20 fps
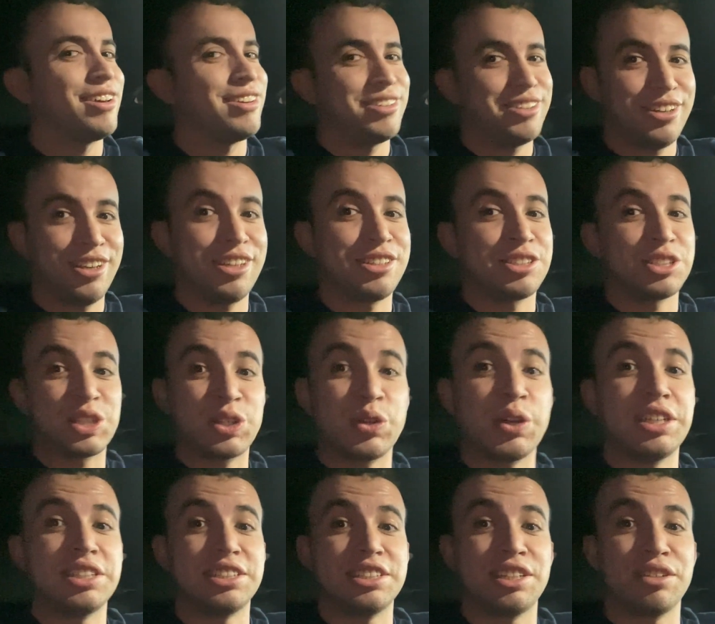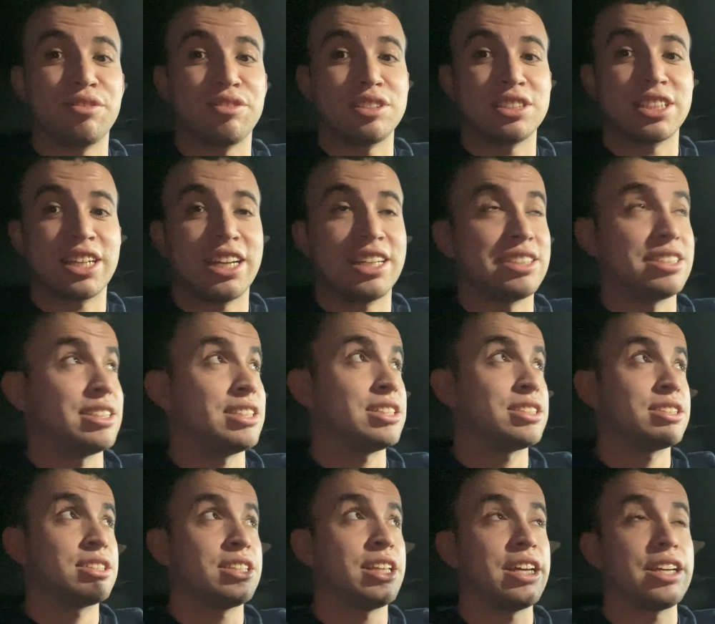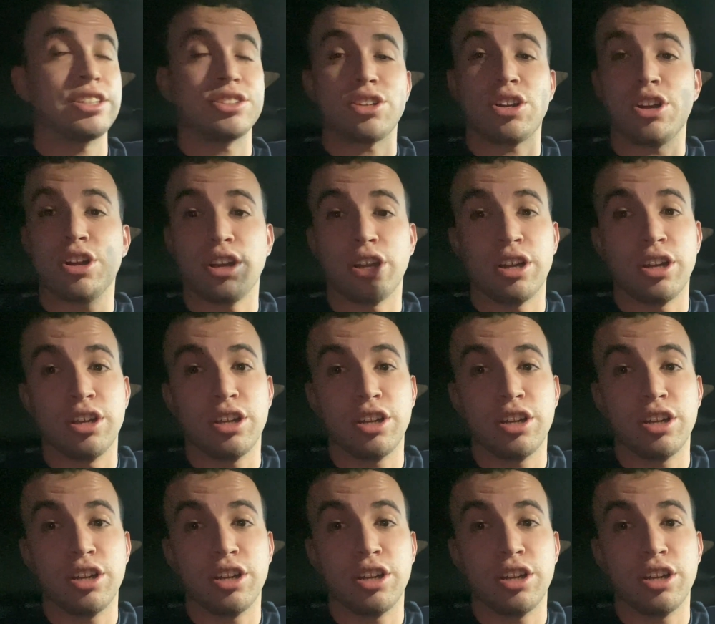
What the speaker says: It's a crazy difference, guys. These things are